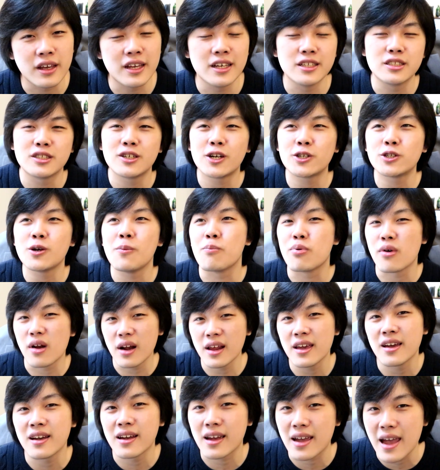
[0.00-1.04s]
he's such a
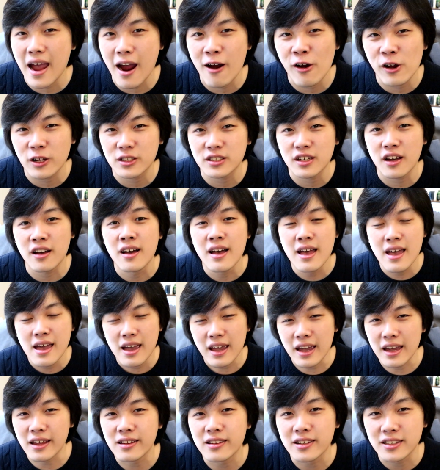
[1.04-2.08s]
brilliant character
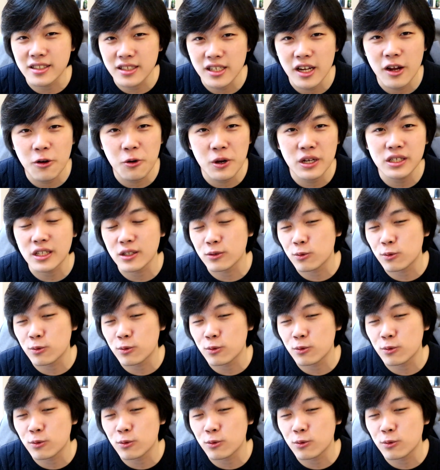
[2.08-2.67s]
in the series.